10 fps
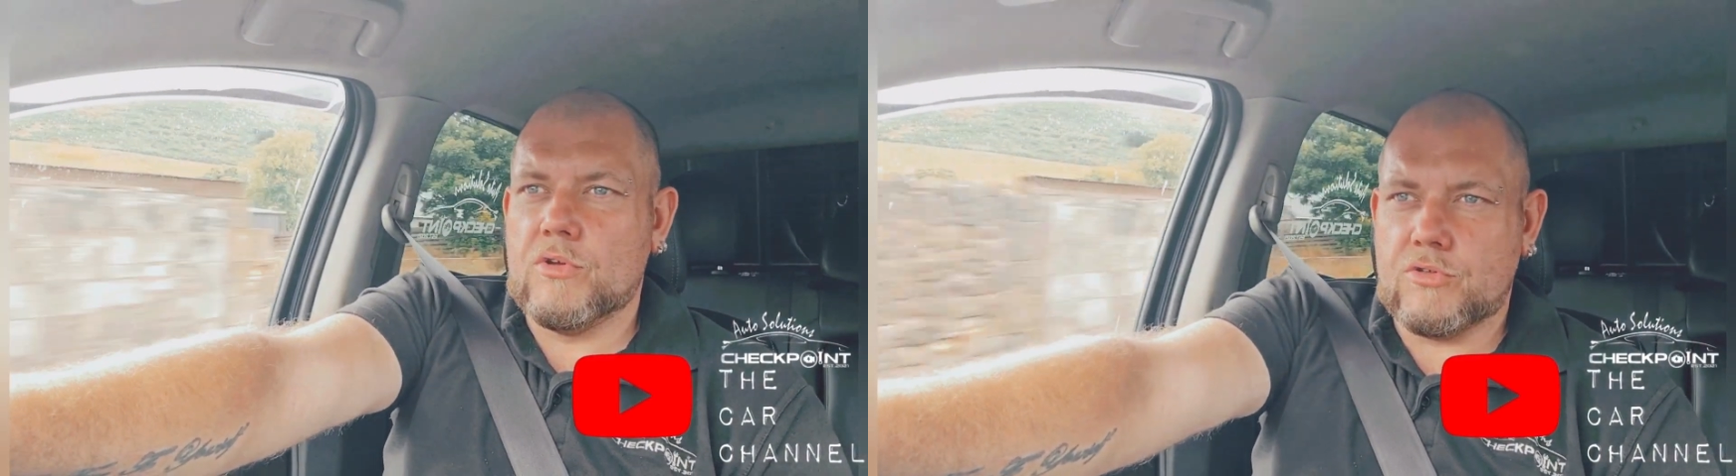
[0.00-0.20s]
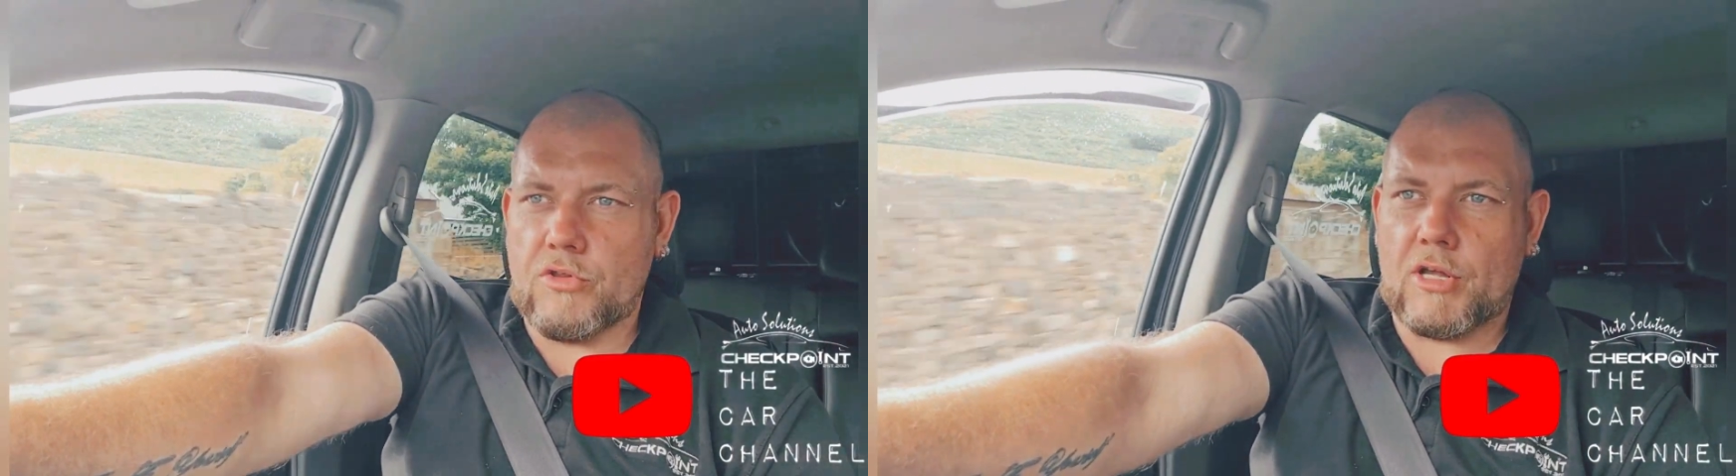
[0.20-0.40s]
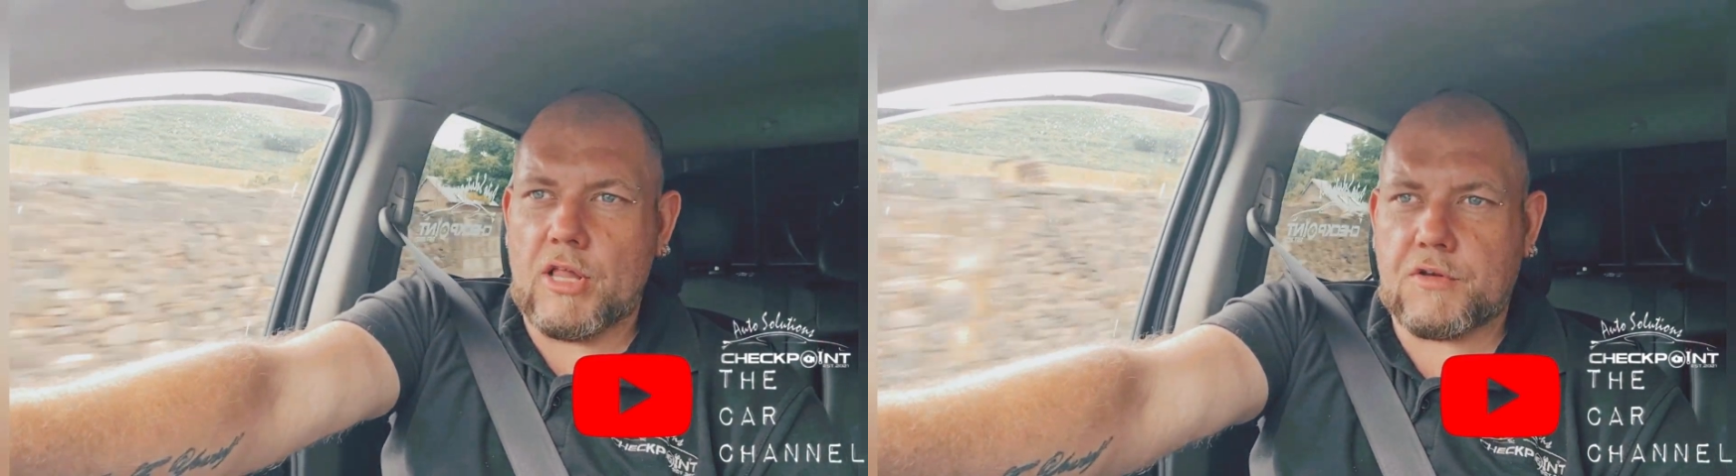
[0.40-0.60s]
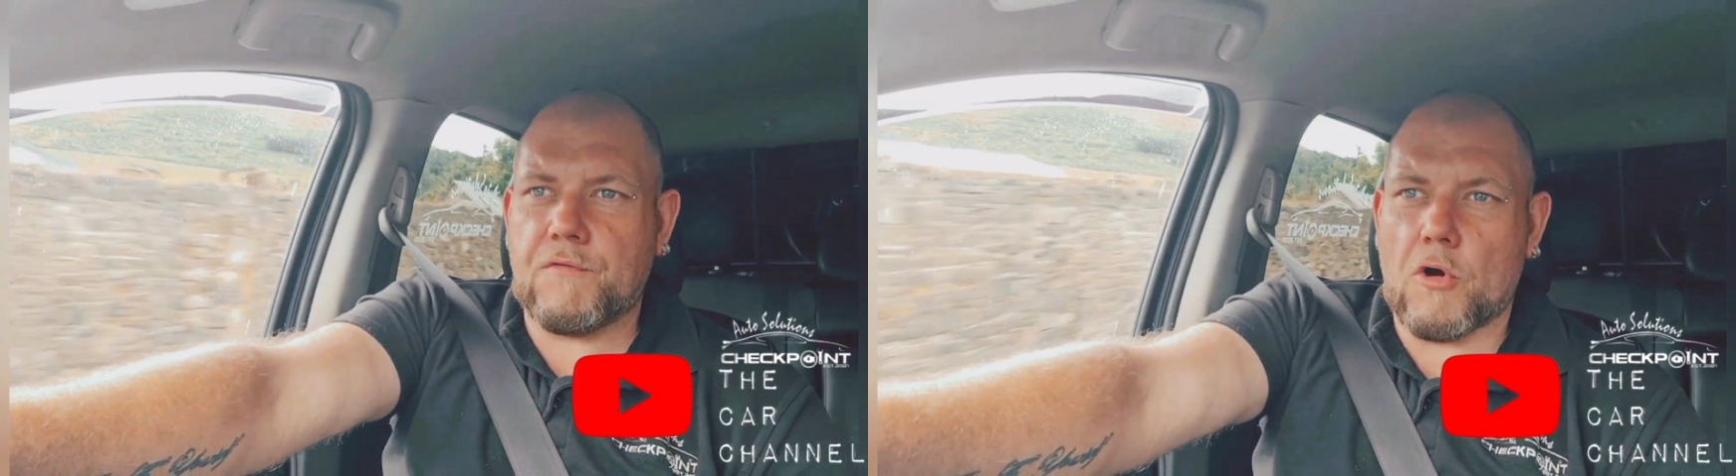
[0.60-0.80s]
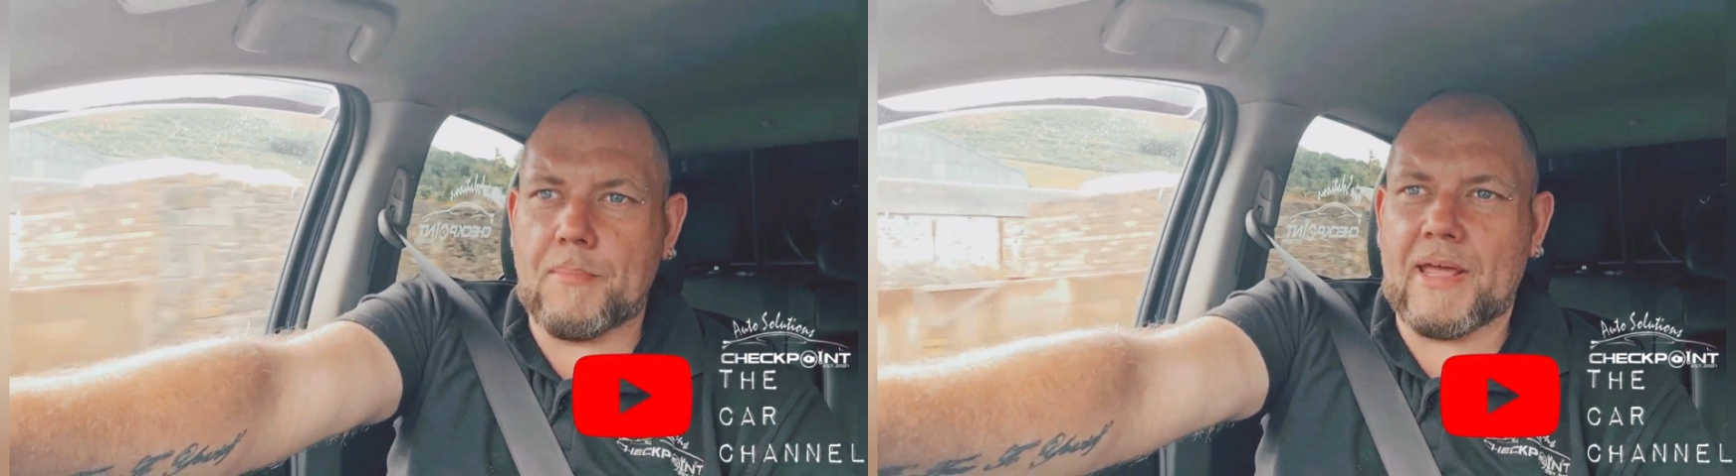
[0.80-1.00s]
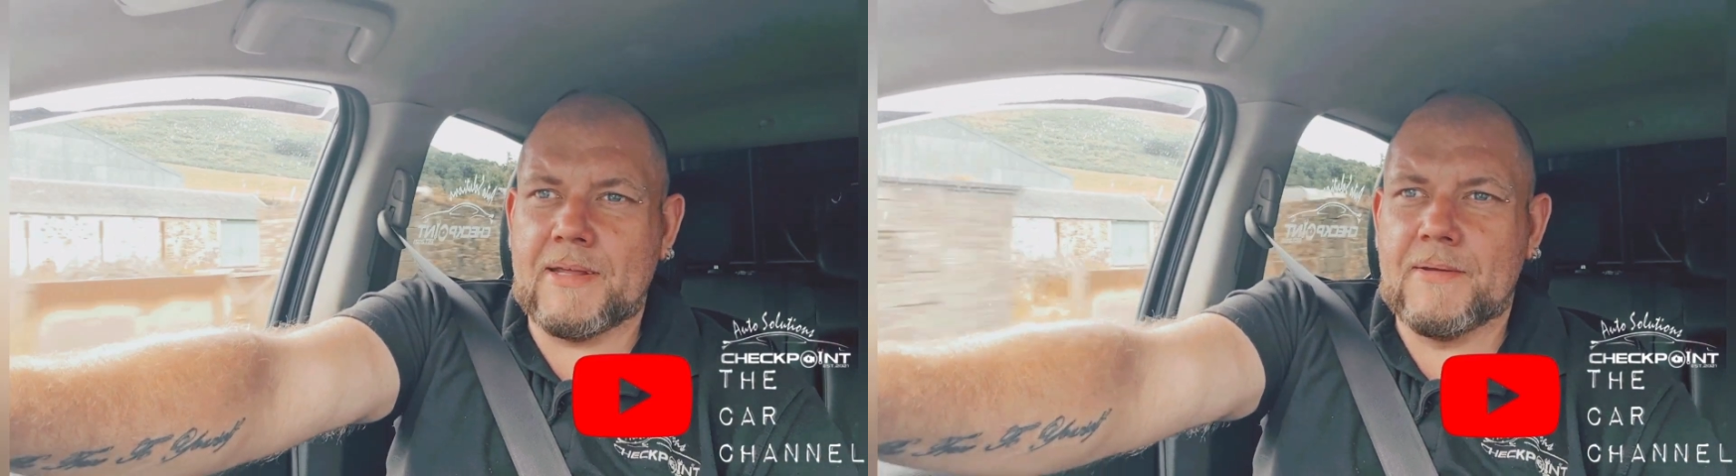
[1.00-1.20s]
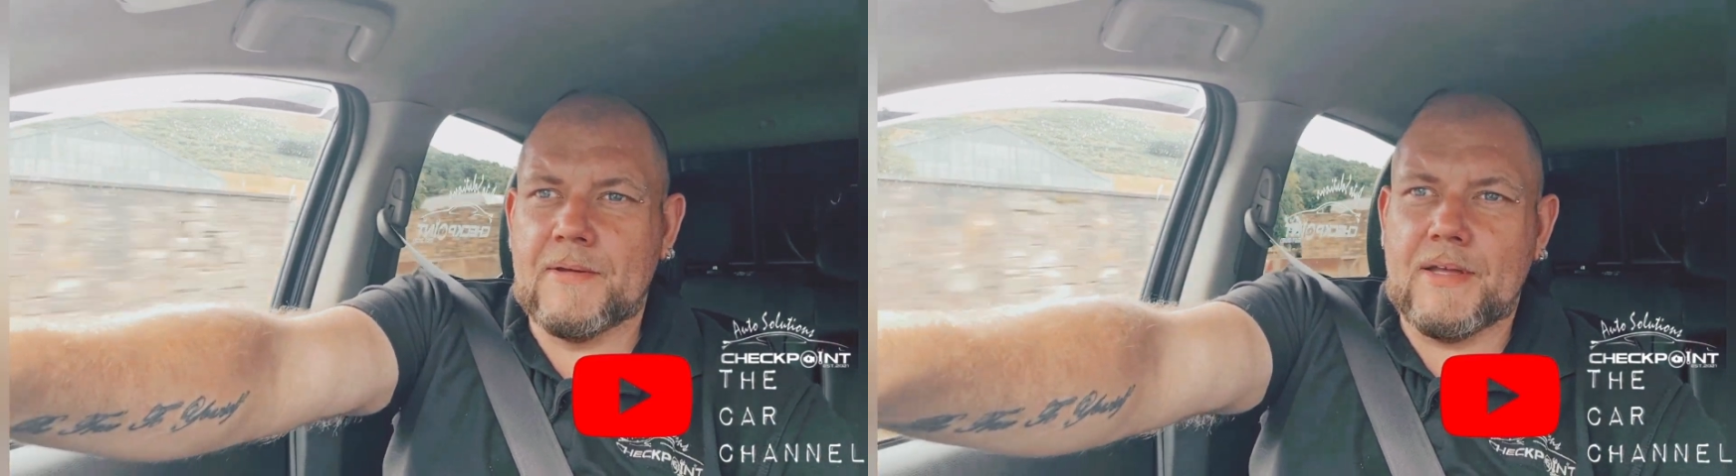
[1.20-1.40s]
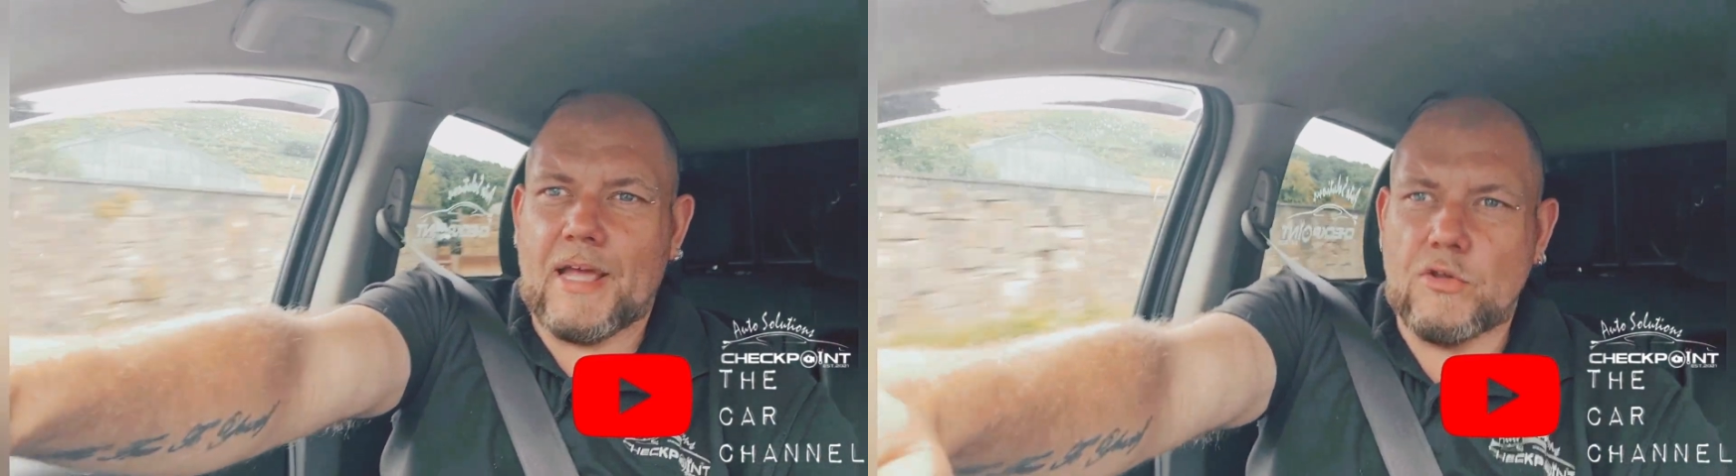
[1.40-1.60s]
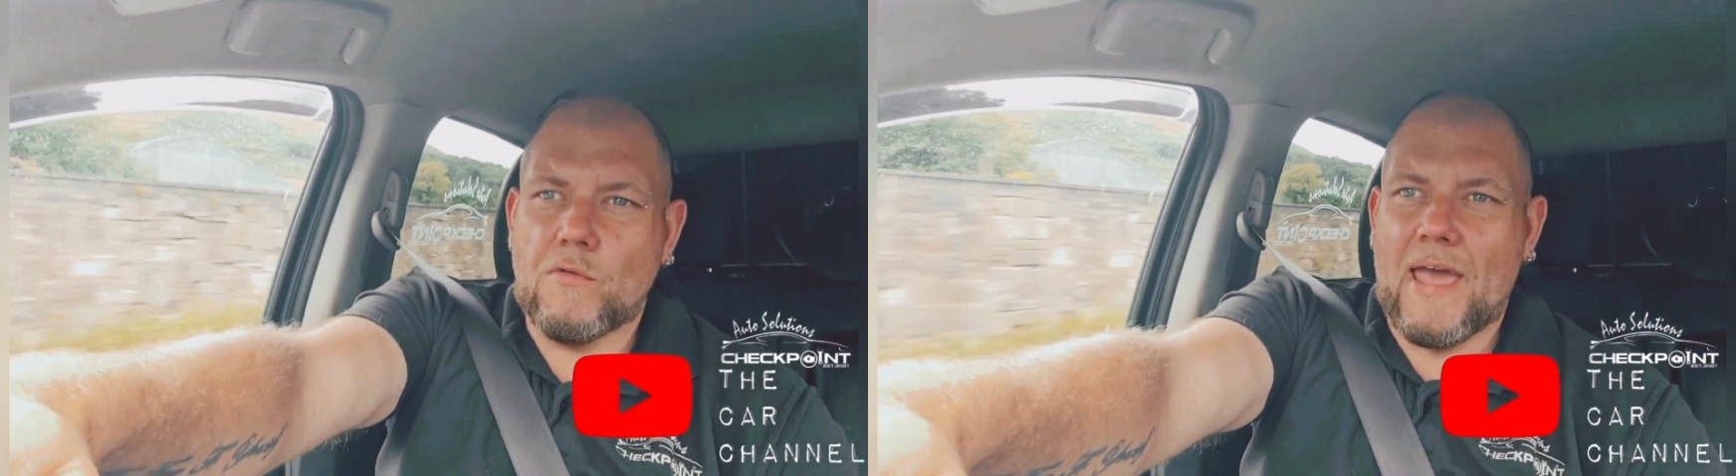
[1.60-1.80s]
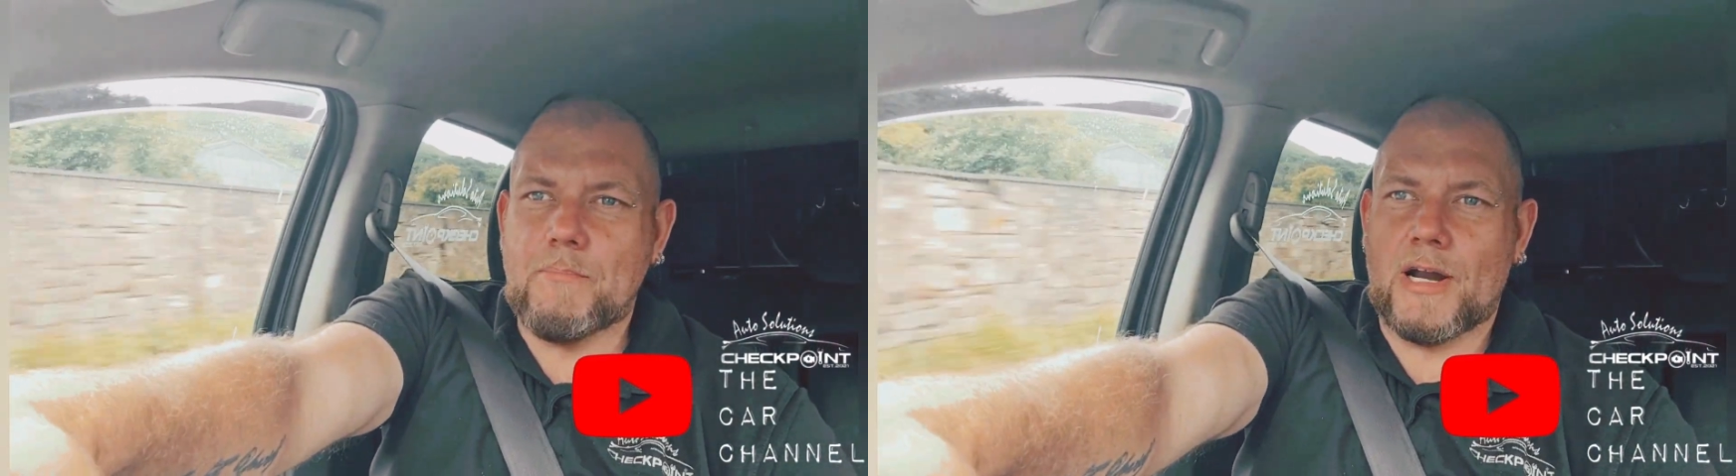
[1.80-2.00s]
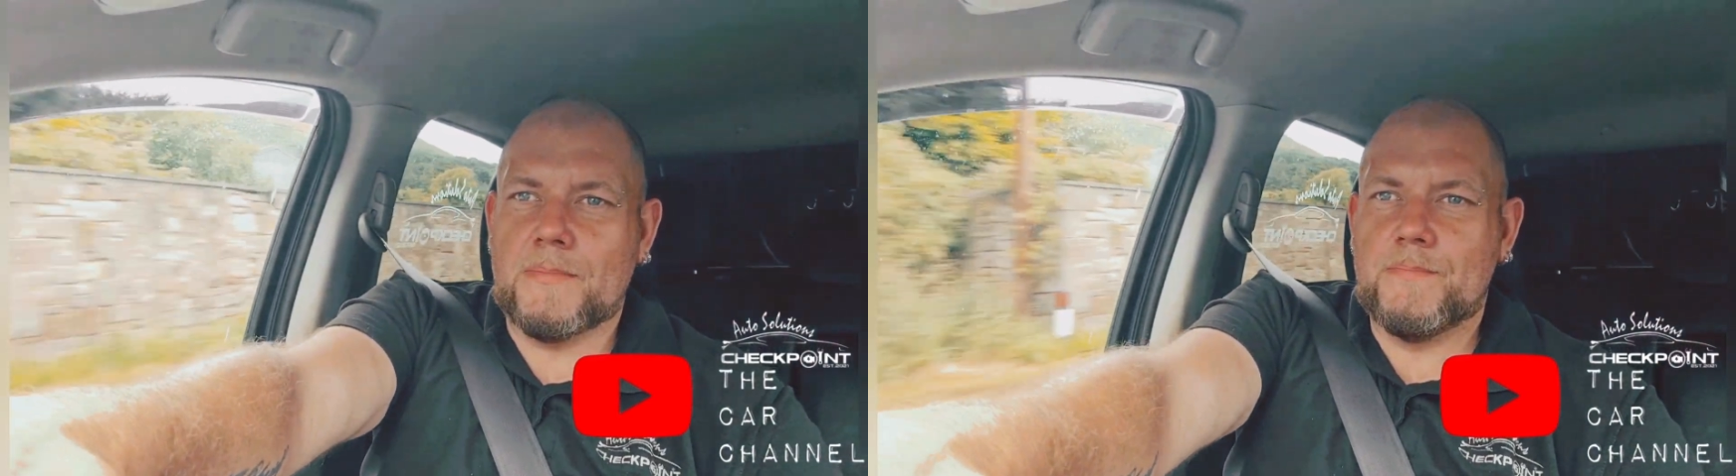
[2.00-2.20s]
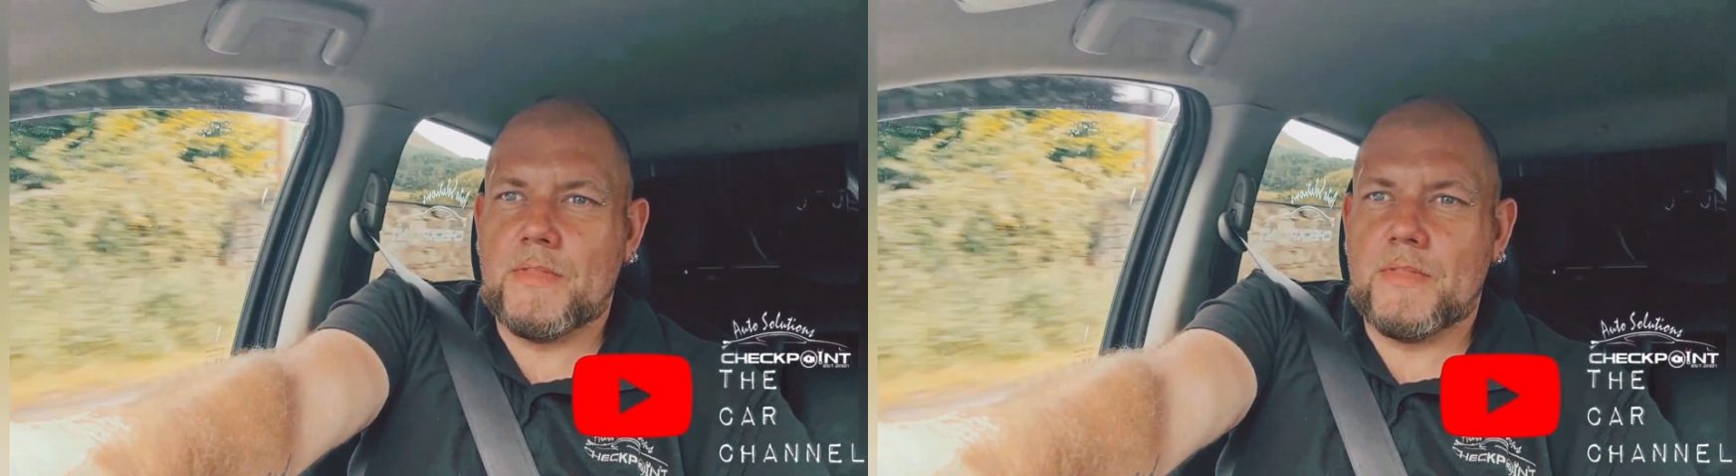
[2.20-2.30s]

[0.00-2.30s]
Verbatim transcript: do the clutch for me in November